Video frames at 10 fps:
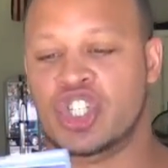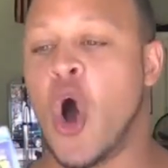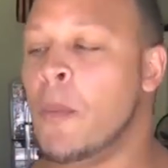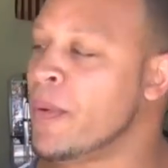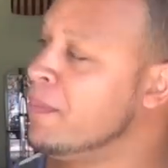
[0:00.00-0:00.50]

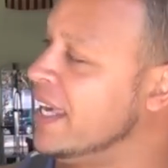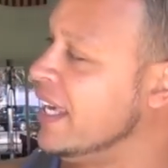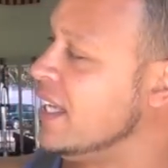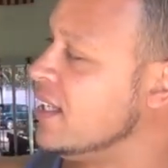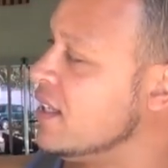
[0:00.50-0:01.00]

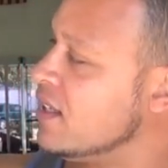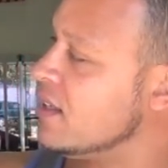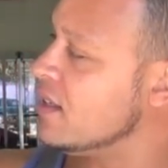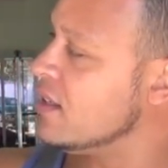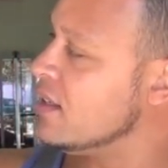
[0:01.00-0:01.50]
Dopamine.
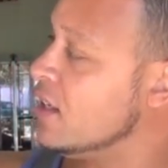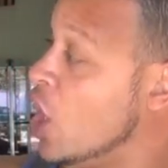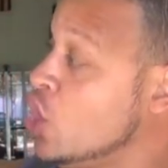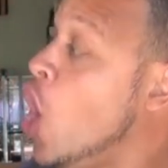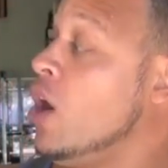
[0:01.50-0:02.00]

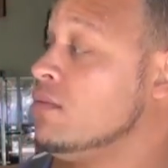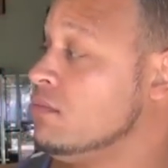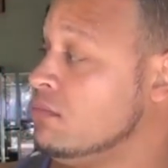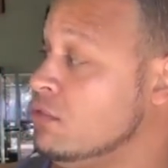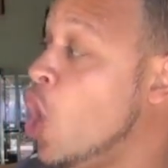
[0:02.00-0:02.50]

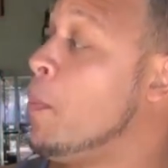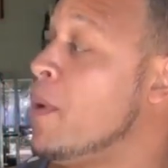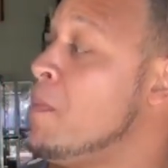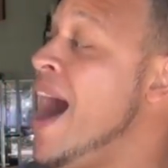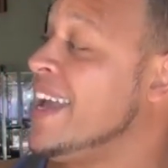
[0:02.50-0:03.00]

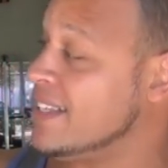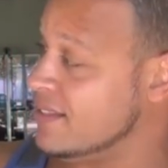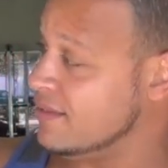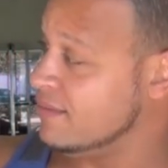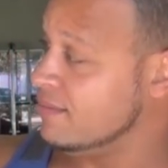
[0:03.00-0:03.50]

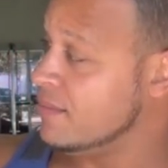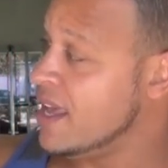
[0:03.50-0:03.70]
Dopamine.